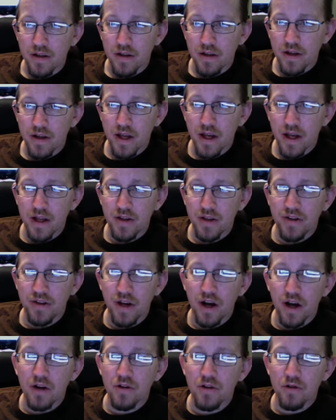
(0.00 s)
can
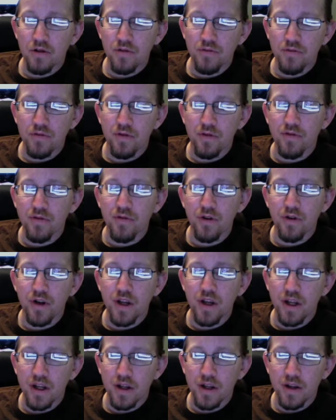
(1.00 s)
download for
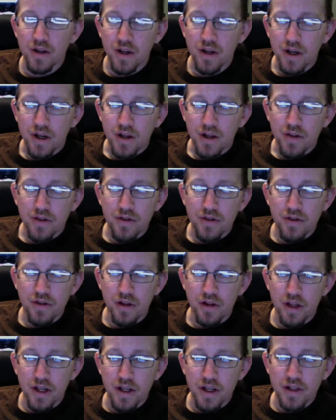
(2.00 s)
free the
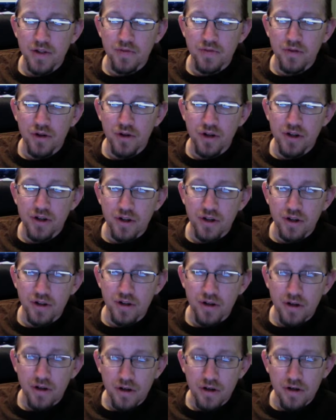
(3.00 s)
latest version
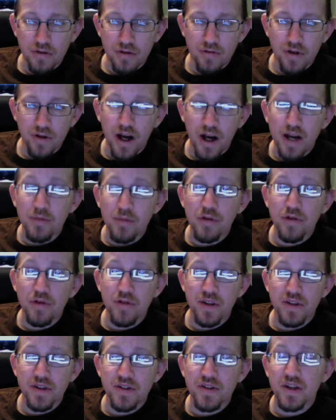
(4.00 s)
of
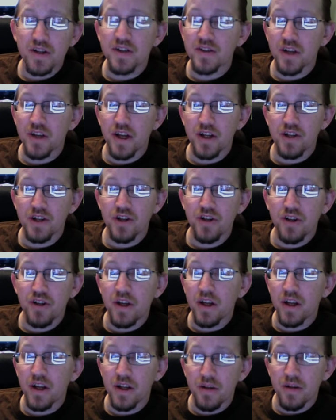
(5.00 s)
iMovie 6
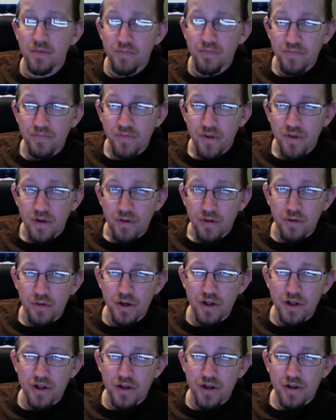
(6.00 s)
HD,
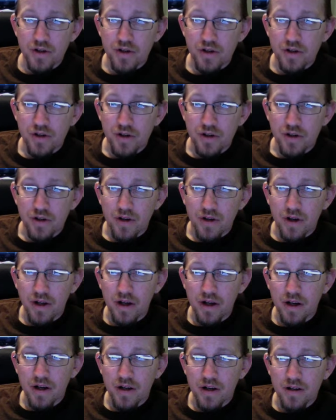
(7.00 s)
which
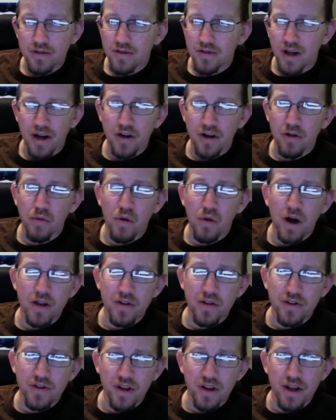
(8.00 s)
I don't know why
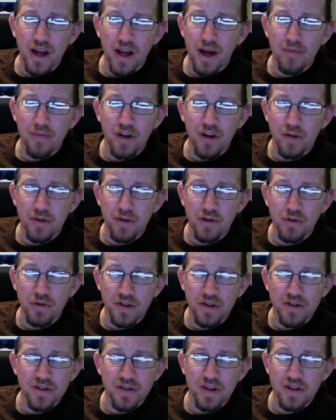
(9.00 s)
there's a gap there between
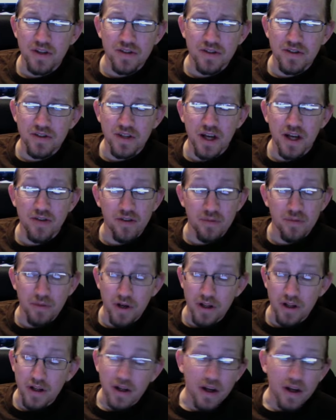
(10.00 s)
6 and 7,
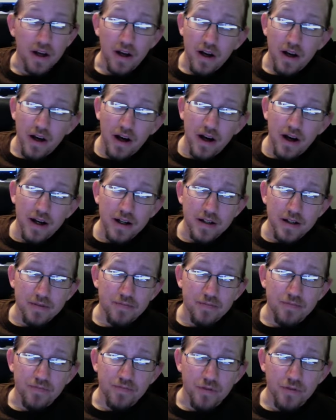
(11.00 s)
but
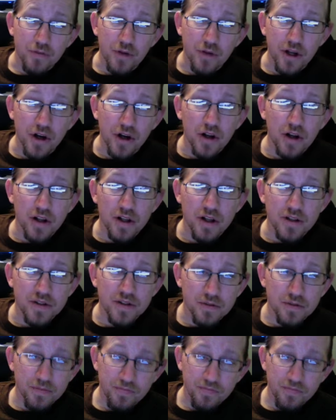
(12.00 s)
regardless,